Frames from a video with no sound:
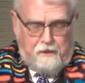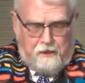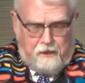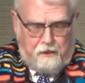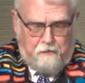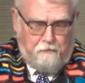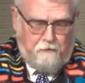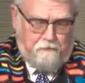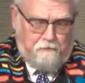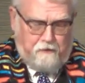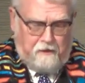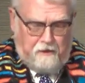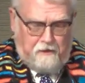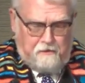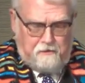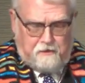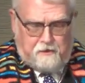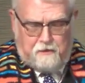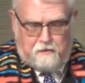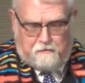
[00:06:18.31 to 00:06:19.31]
He
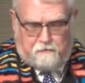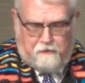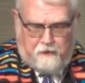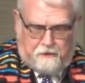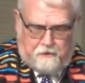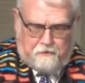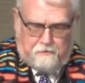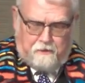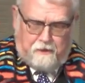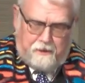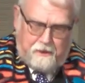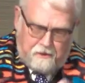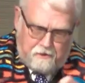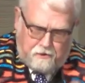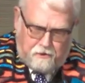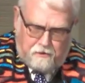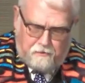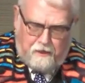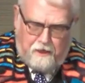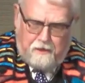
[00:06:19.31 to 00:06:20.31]
reveals his victory, his
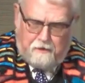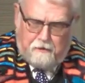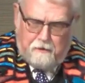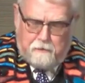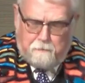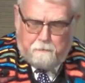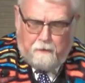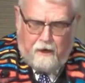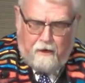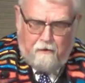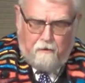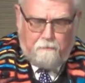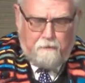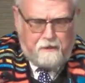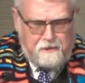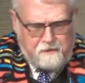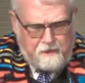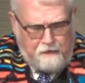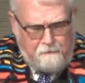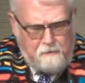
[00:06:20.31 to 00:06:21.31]
strength, his power
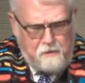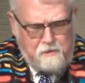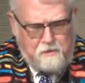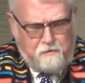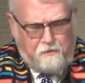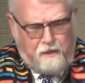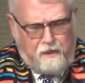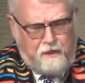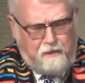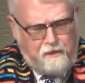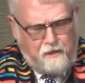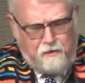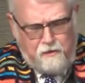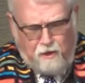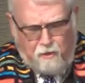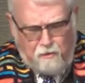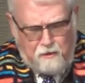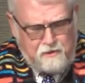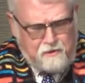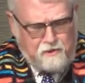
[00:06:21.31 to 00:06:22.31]
by demonstrating that
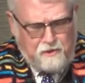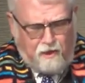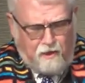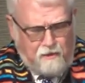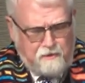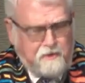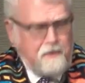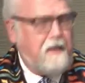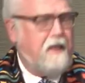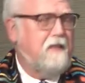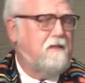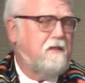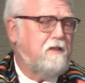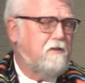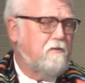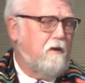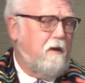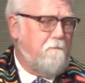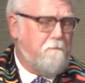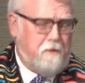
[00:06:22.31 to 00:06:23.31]
no assault against
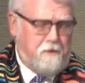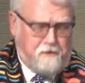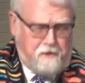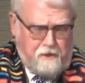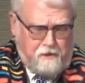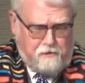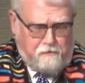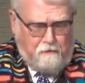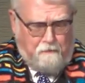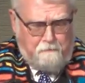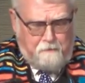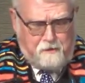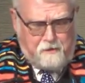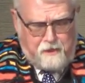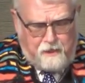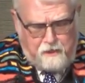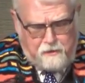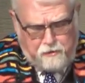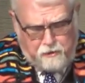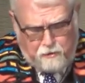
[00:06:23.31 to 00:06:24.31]
his
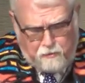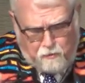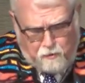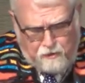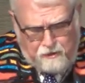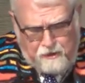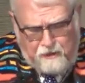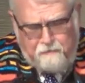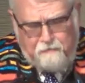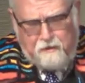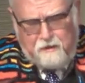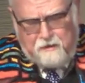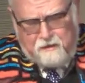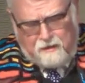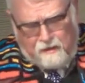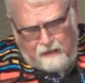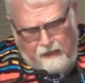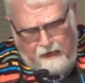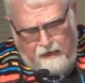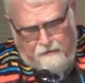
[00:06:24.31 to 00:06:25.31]
reputation or even
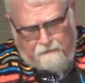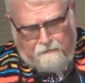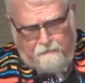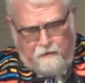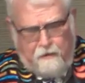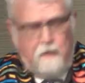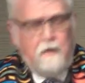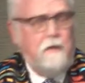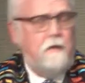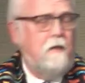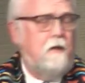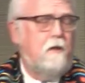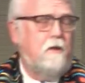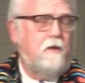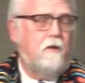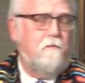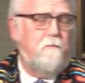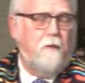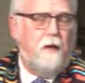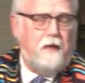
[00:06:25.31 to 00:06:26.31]
his life
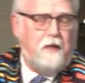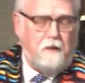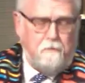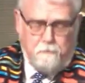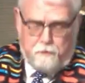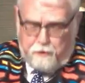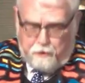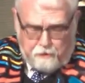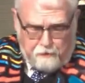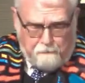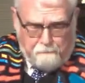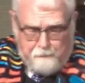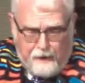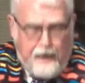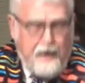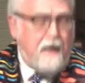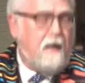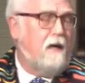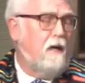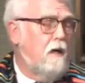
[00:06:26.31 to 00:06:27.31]
could make him turn
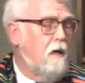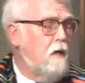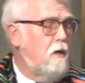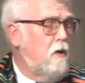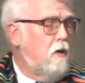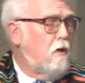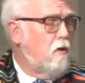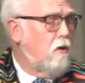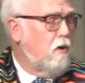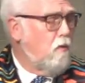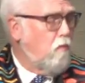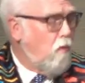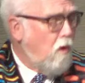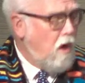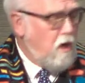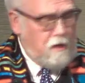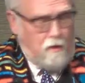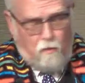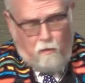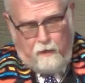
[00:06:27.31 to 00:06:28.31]
back or
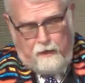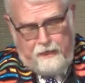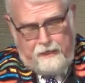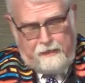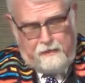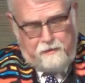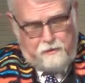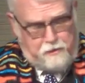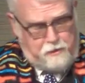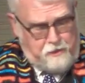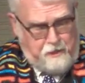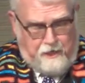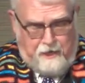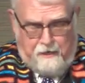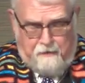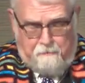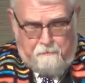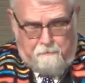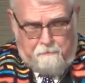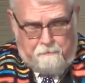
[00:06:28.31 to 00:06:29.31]
walk away in
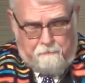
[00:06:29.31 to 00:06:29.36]
shame.